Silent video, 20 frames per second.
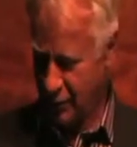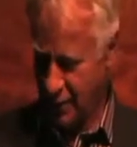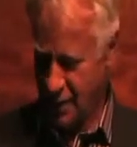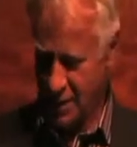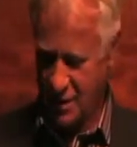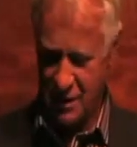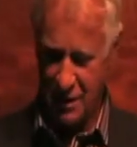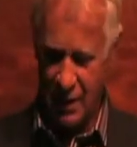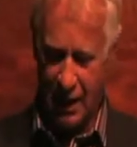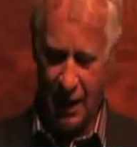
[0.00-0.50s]
to
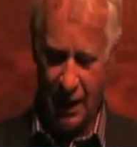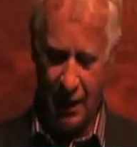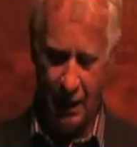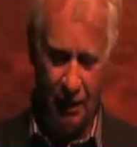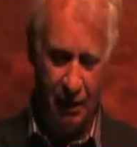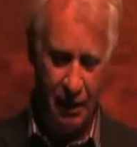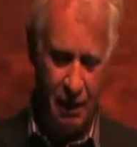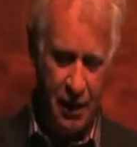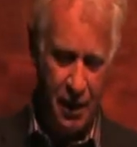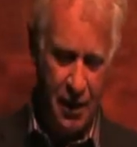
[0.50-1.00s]
this day.
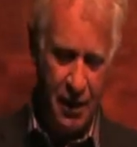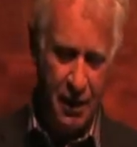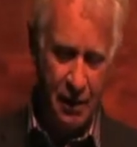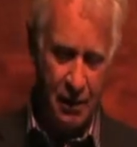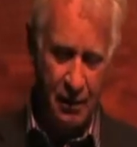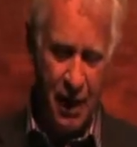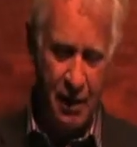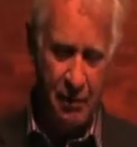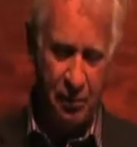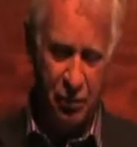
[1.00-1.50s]

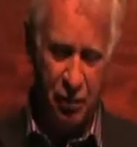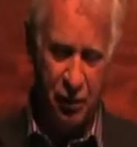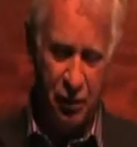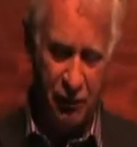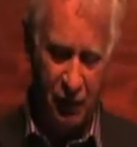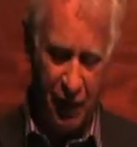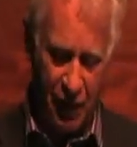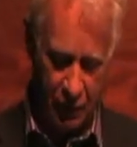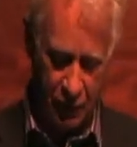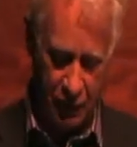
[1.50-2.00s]
That
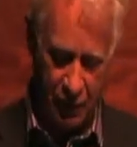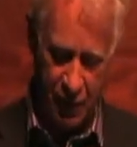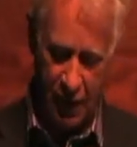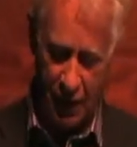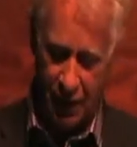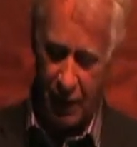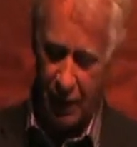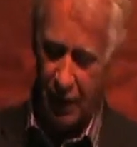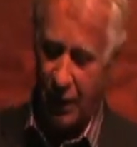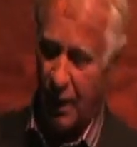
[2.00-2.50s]
provoked
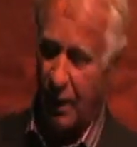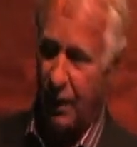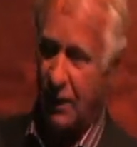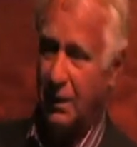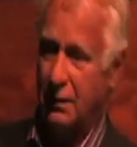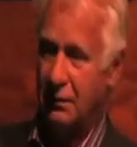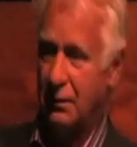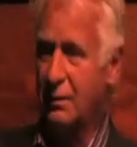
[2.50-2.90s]
the uh,